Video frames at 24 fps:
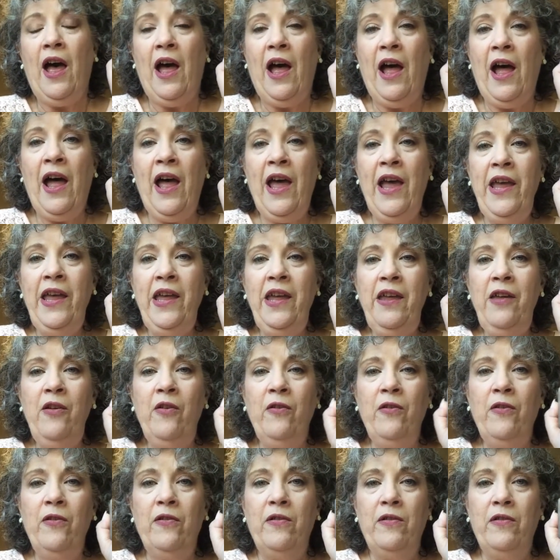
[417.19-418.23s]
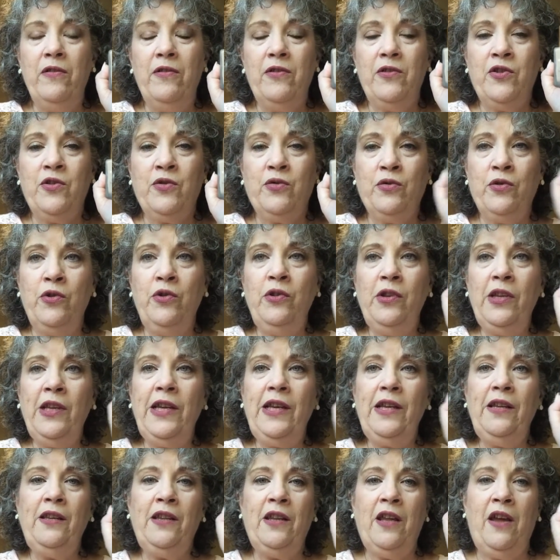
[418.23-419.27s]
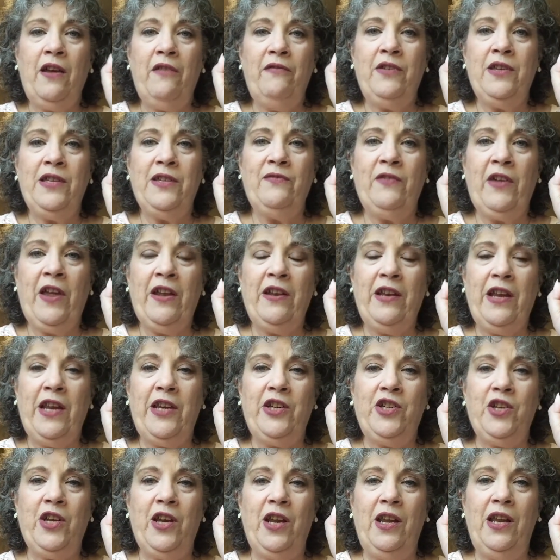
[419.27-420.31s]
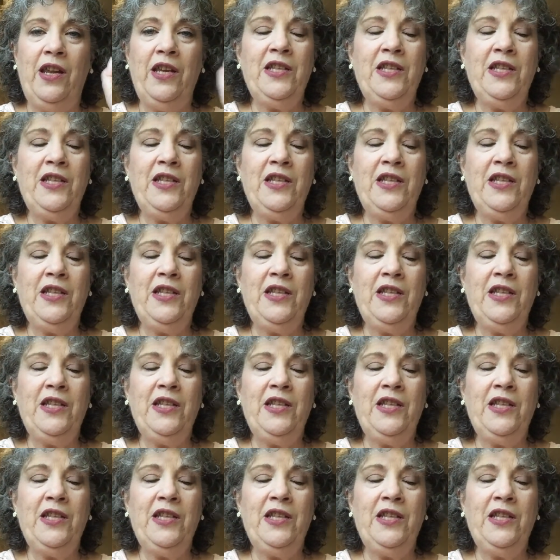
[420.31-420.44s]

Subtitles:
I truly love this foundation.